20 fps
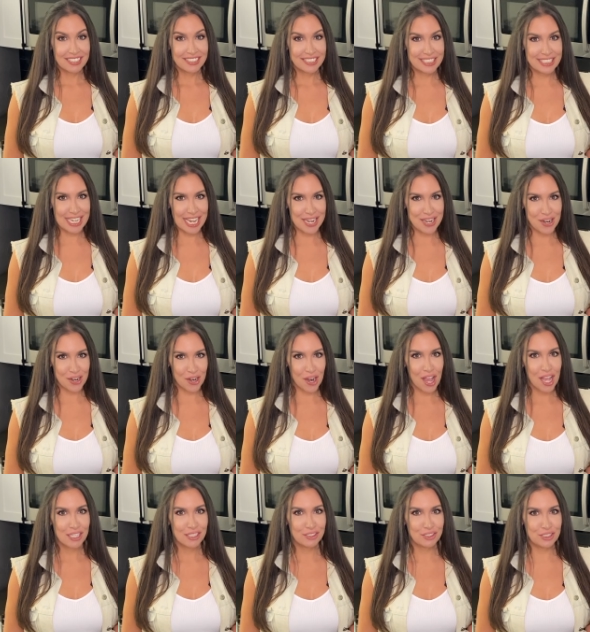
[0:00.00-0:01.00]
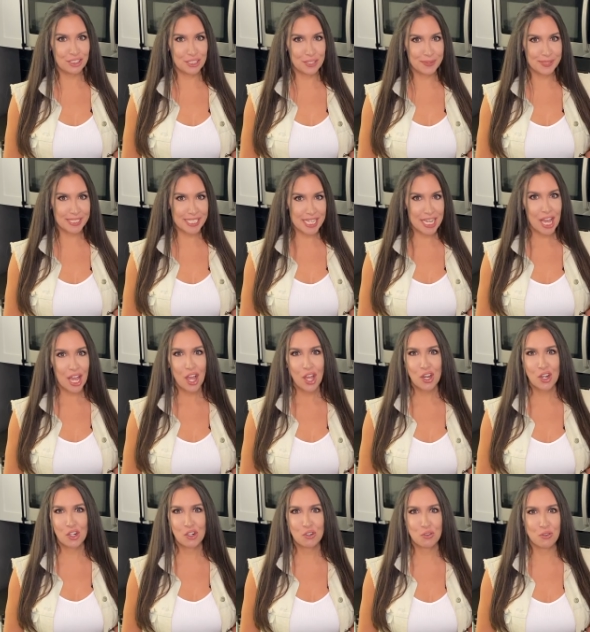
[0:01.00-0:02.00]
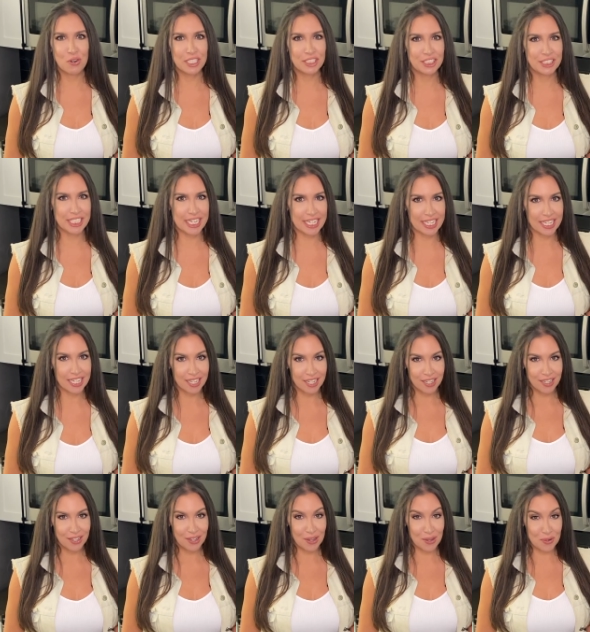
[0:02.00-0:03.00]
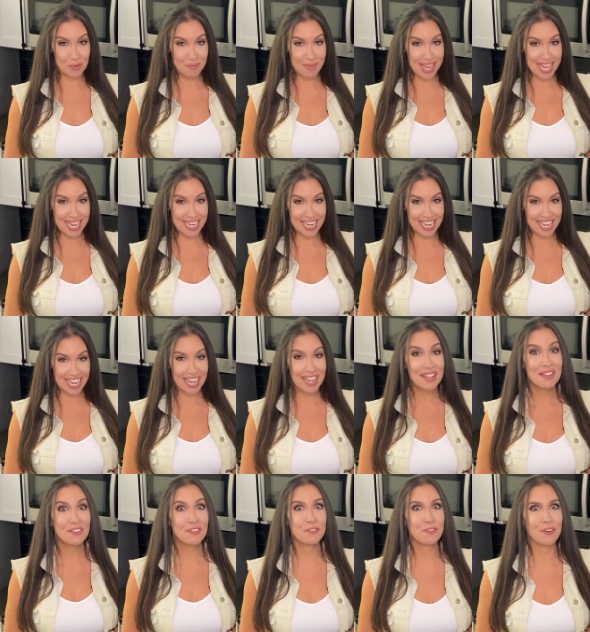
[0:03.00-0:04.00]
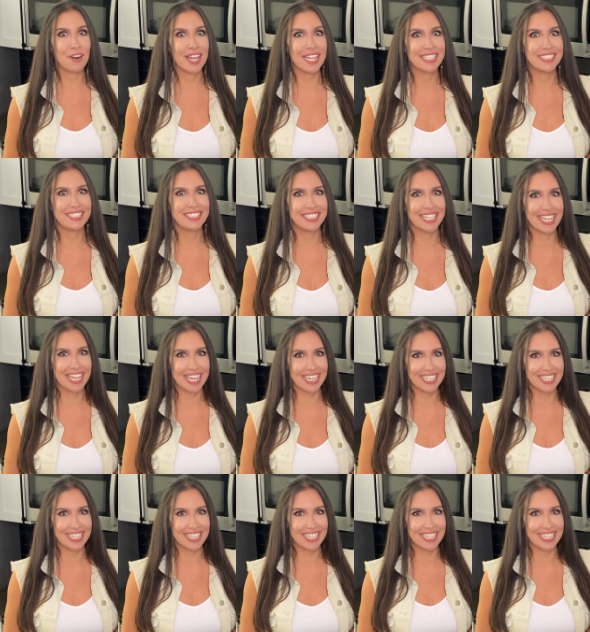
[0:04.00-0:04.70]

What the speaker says: Tender, juicy, crunchy, homemade fried chicken.